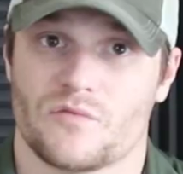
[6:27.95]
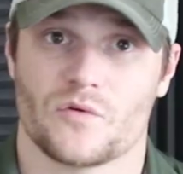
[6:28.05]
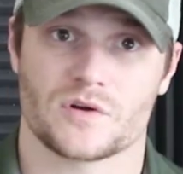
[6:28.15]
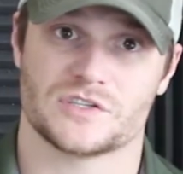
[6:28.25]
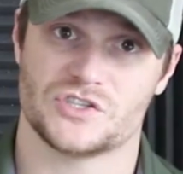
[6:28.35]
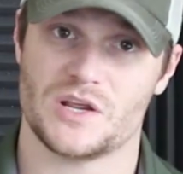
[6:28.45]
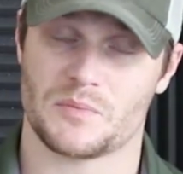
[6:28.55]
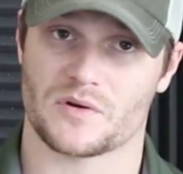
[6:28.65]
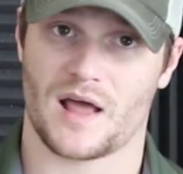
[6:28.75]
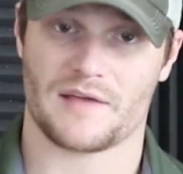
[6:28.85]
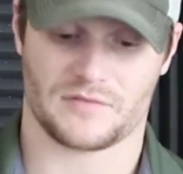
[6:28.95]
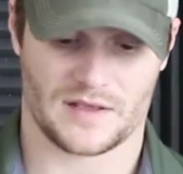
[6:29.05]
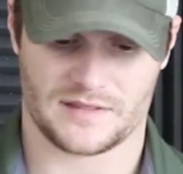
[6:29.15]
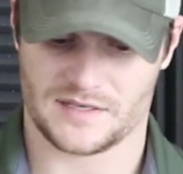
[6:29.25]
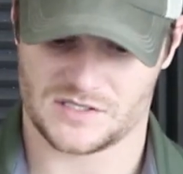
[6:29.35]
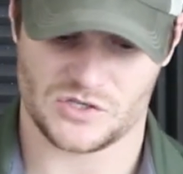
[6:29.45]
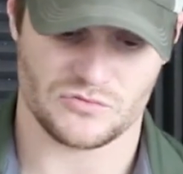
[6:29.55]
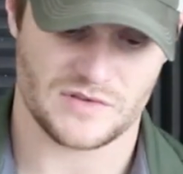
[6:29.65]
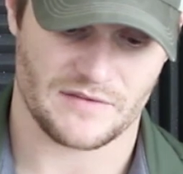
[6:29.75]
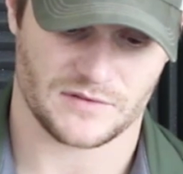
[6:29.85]
for a cheaper knife like this, you
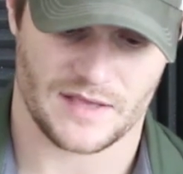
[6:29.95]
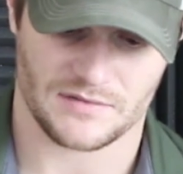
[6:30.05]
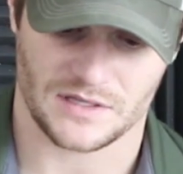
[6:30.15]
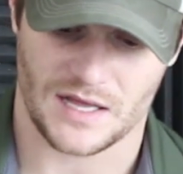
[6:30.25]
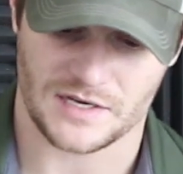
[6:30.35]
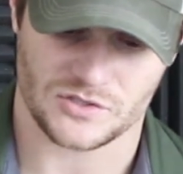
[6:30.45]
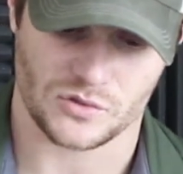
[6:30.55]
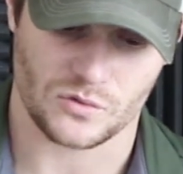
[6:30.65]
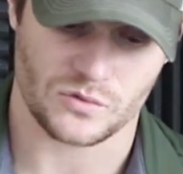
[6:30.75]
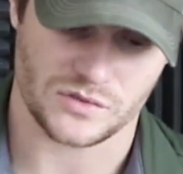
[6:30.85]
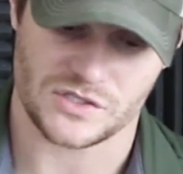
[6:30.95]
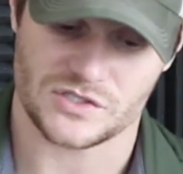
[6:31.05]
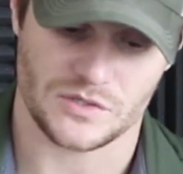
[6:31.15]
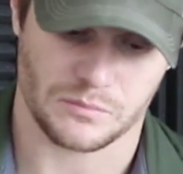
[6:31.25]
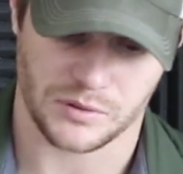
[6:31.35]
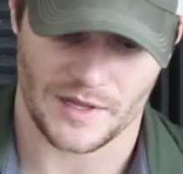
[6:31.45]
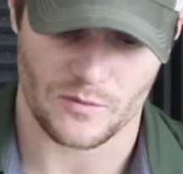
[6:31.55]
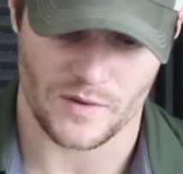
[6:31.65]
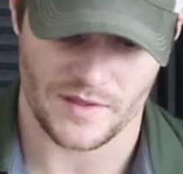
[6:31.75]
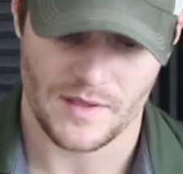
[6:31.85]
definitely have a lot of tools to play
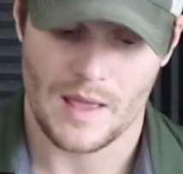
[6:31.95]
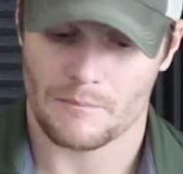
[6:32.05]
with.